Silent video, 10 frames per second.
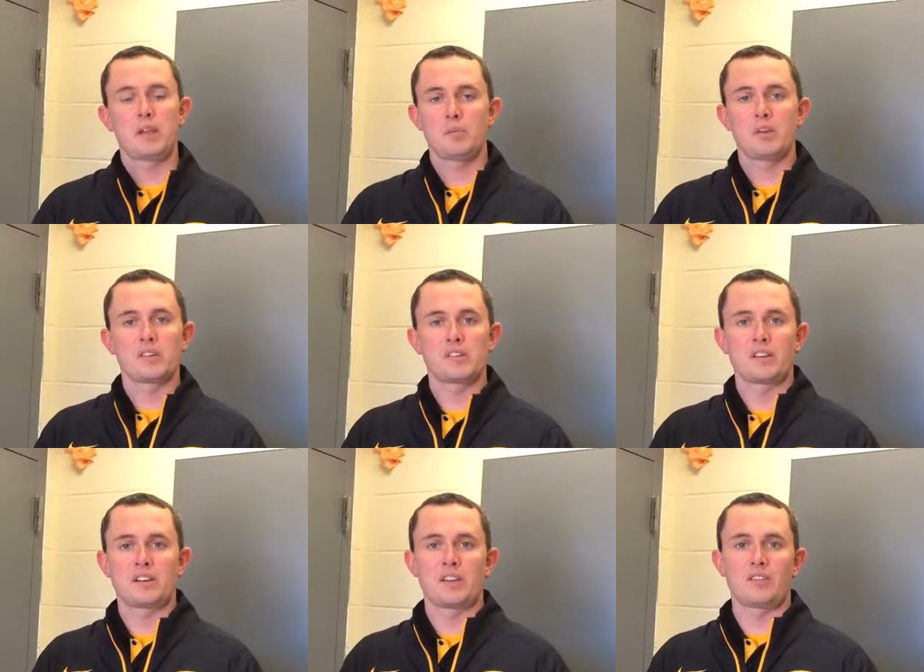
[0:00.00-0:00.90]
plate
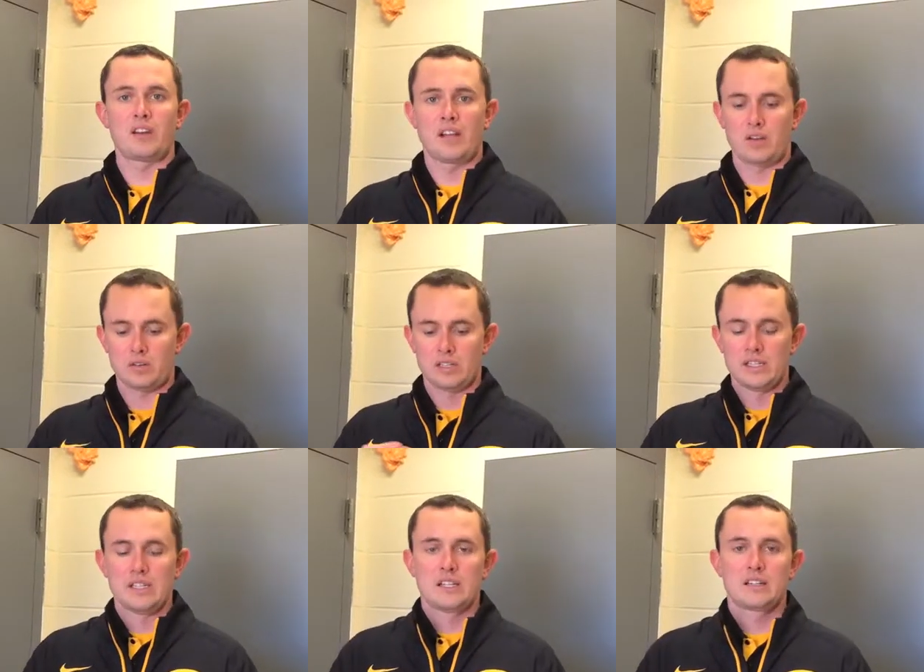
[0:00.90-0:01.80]
brushes are given out,
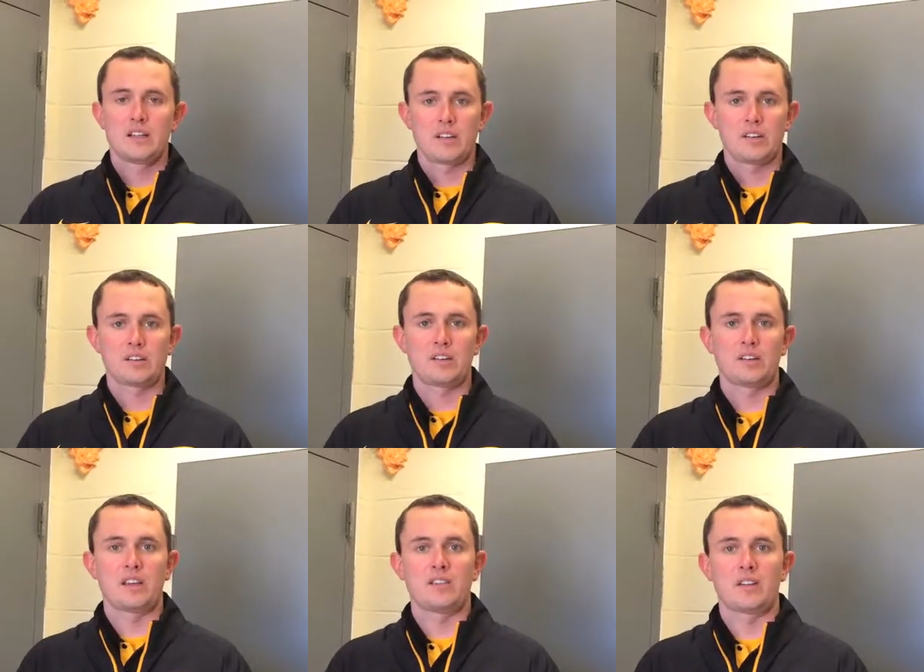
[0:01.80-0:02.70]
clickers
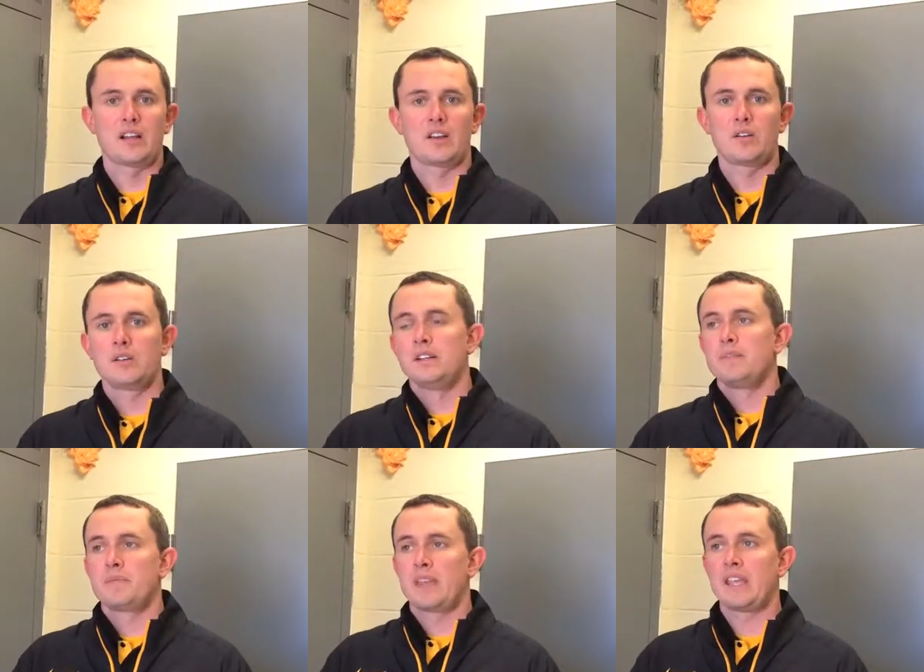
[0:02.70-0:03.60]
are given out,
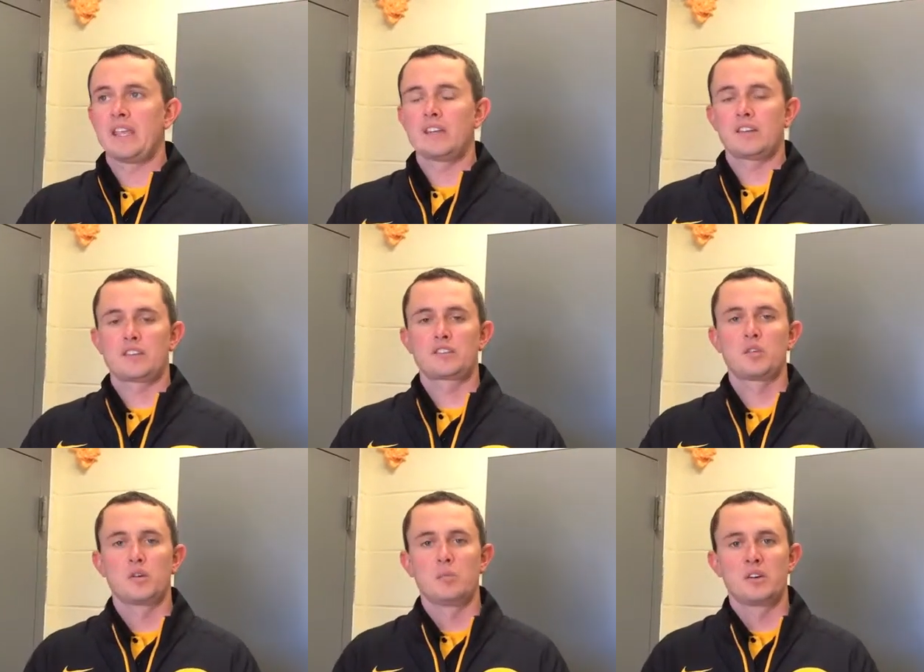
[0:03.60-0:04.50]
and
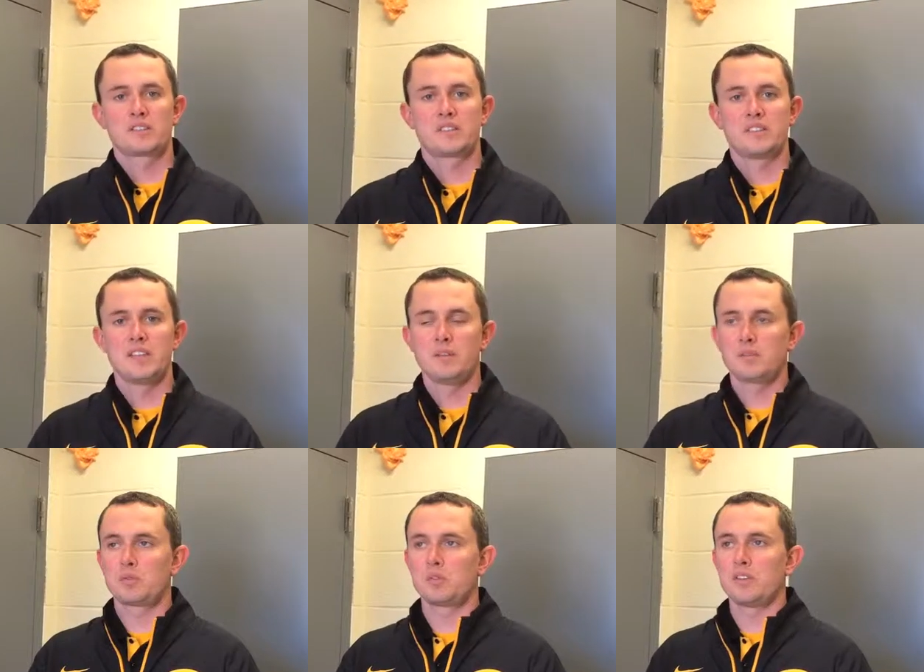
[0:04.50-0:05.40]
scorebooks. The
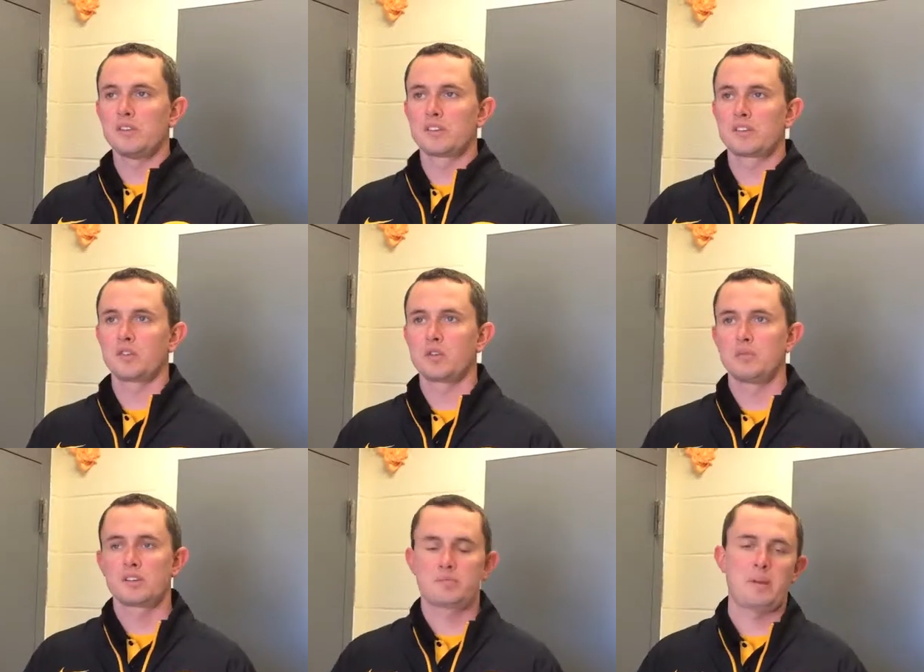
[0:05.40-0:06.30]
teams will use the
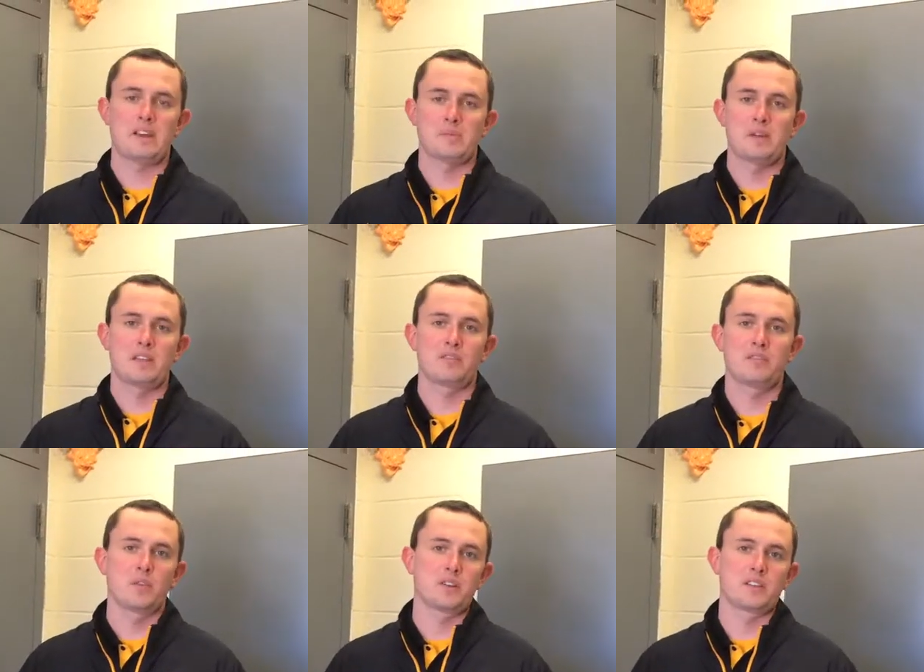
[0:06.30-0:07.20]
scorebooks, pass it back and
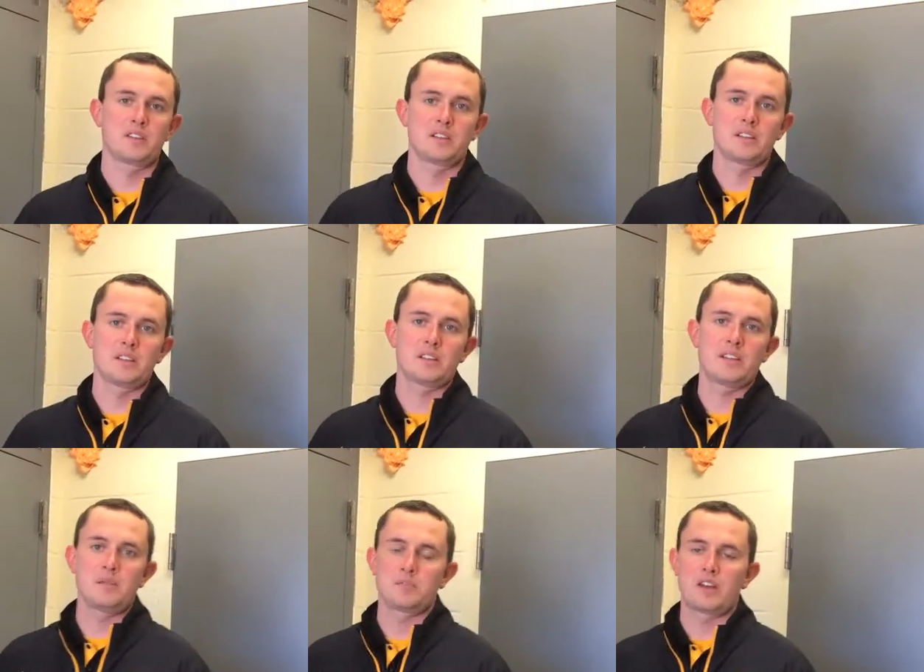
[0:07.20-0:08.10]
forth to
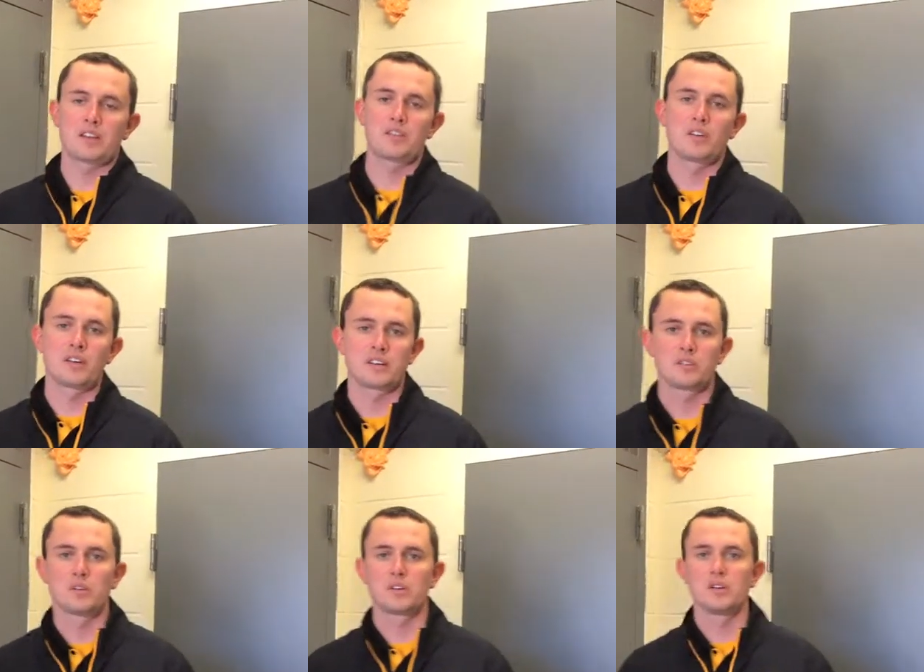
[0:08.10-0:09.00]
keep track of the running
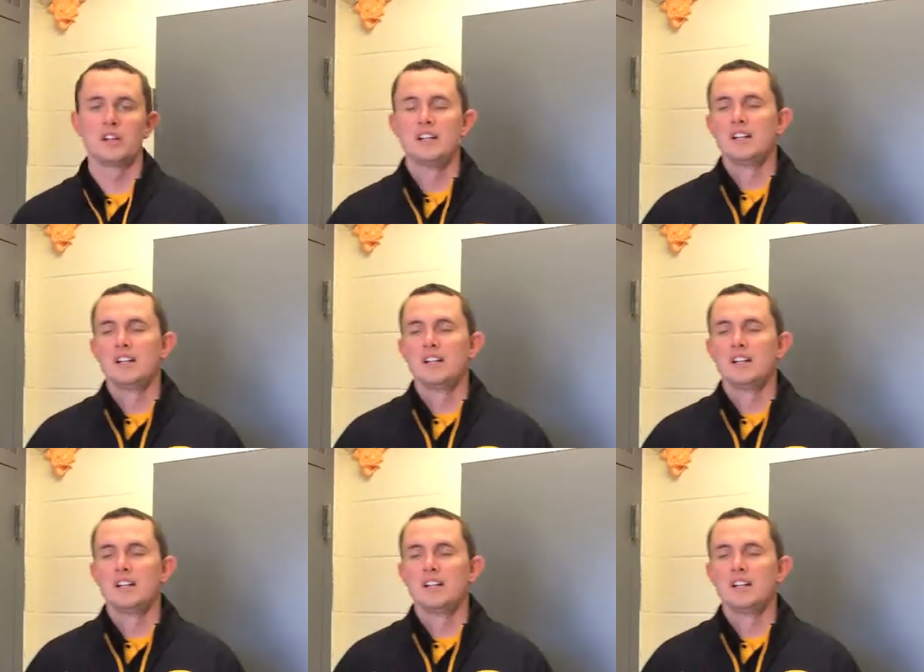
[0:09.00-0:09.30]
score,